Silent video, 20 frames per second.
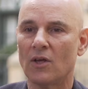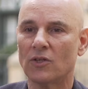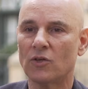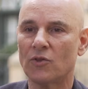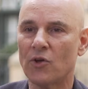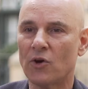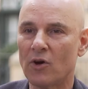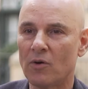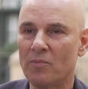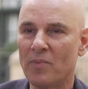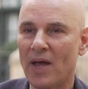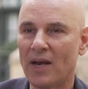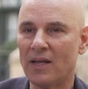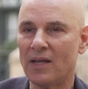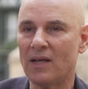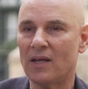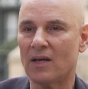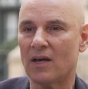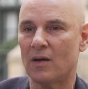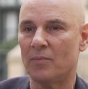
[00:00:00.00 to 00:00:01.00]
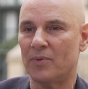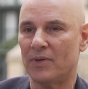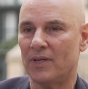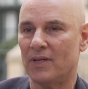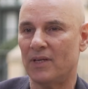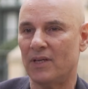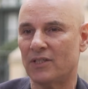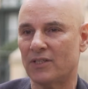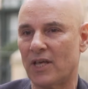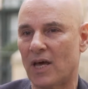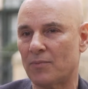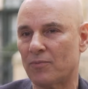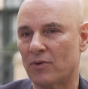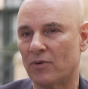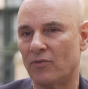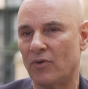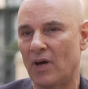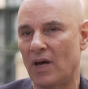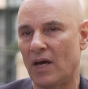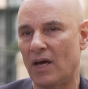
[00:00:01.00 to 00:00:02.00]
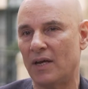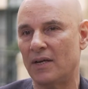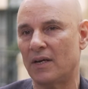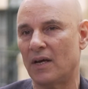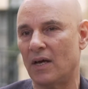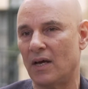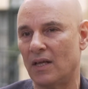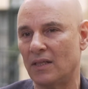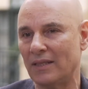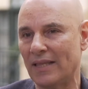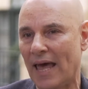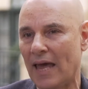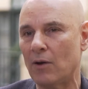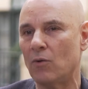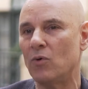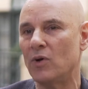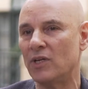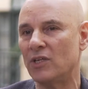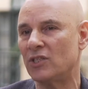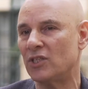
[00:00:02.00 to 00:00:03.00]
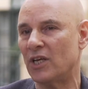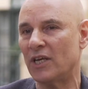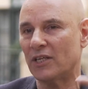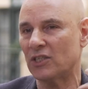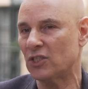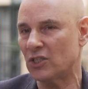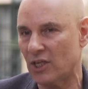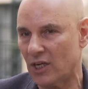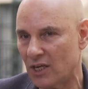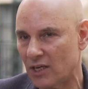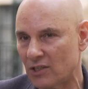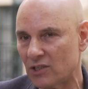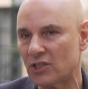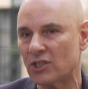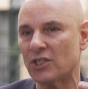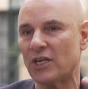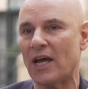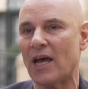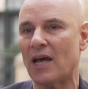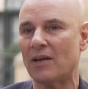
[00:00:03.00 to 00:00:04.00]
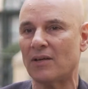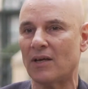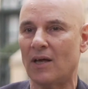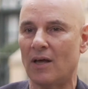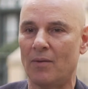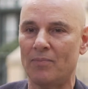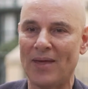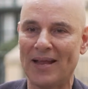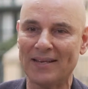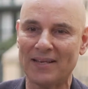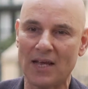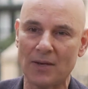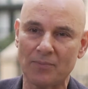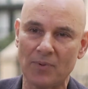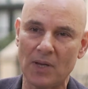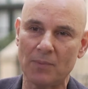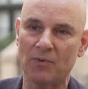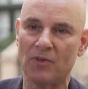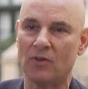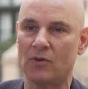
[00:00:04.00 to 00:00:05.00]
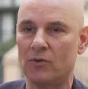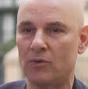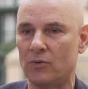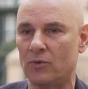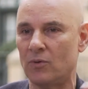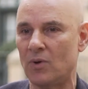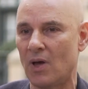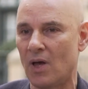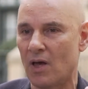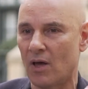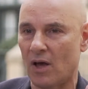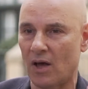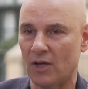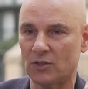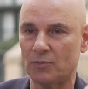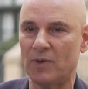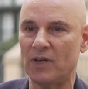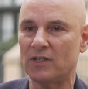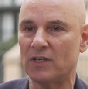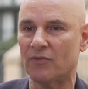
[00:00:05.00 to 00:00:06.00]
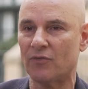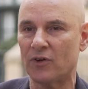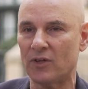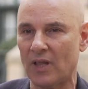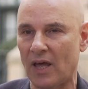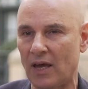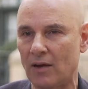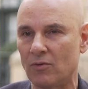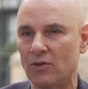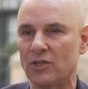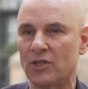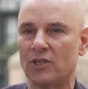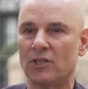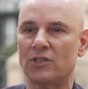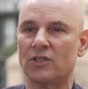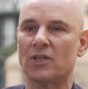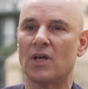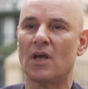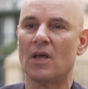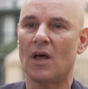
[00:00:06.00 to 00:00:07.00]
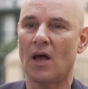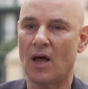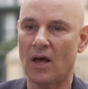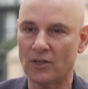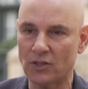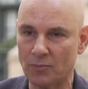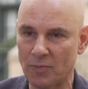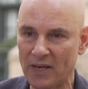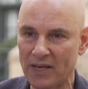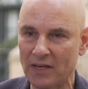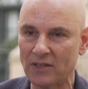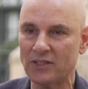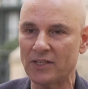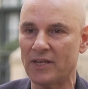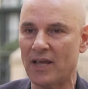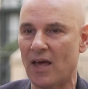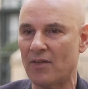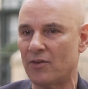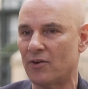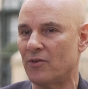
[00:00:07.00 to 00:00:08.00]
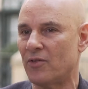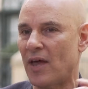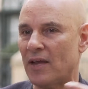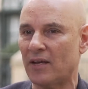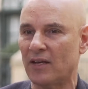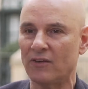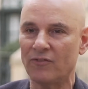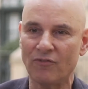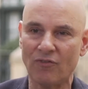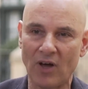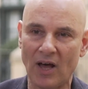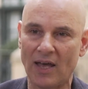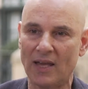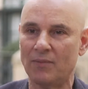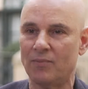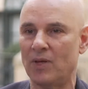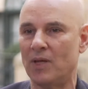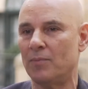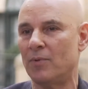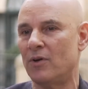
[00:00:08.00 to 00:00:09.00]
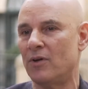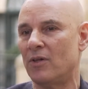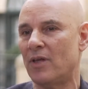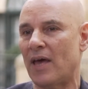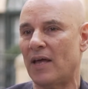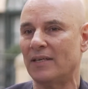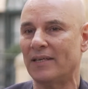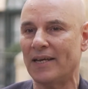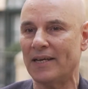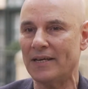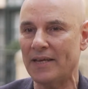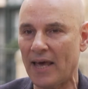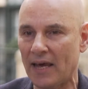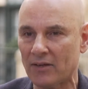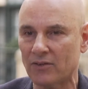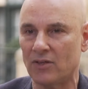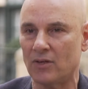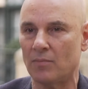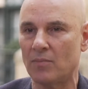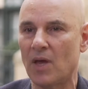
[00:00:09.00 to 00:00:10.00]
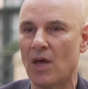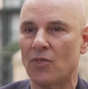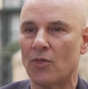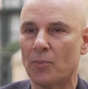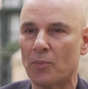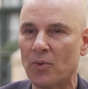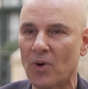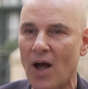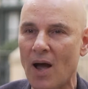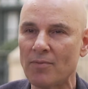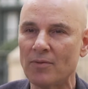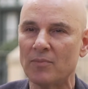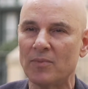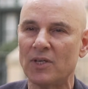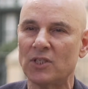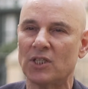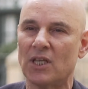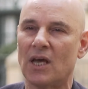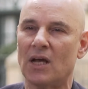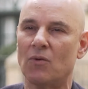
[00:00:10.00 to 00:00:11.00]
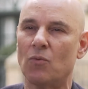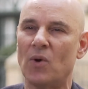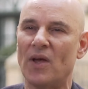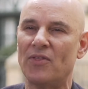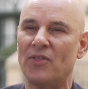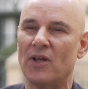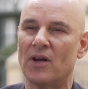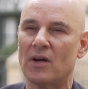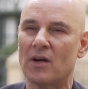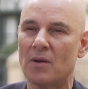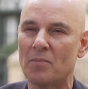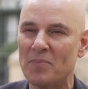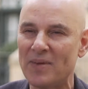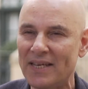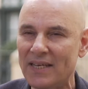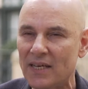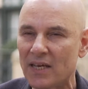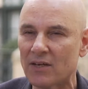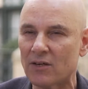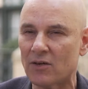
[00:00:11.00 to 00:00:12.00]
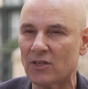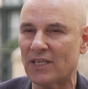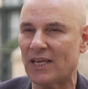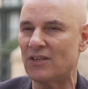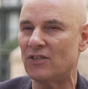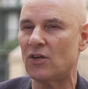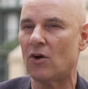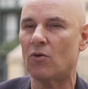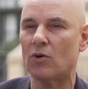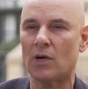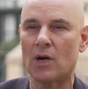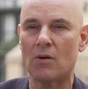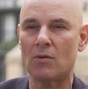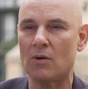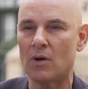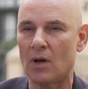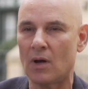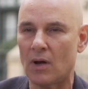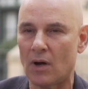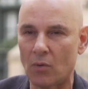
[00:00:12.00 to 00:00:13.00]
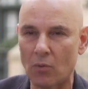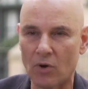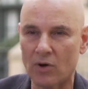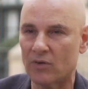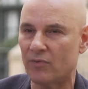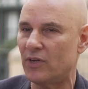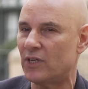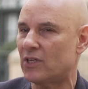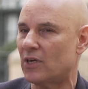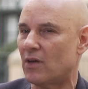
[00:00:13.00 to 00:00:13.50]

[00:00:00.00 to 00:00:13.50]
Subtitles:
So there are many companies that provide language exchange chat that get people who speak different languages speaking together, that can find people and connect them. The problem is that when they're beginners and don't know a word of each